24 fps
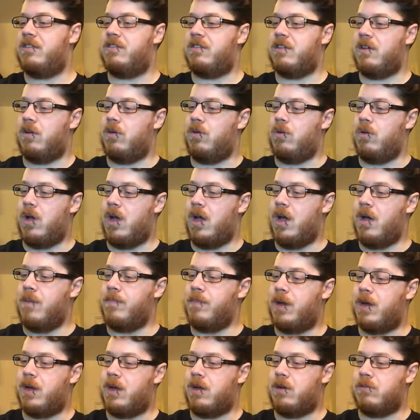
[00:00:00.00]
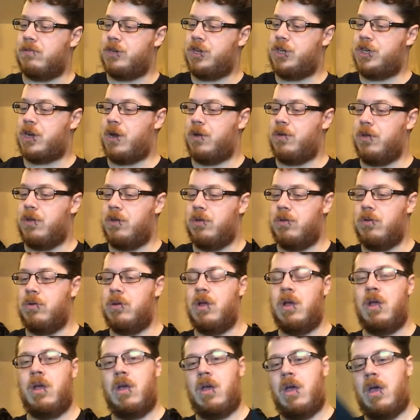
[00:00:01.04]
So I'll show you
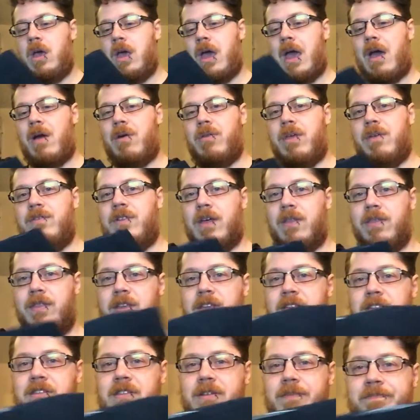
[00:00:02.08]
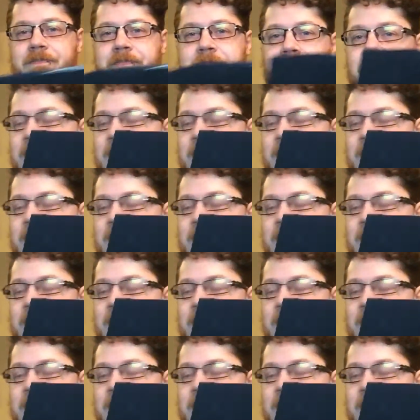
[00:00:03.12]
how they've done this.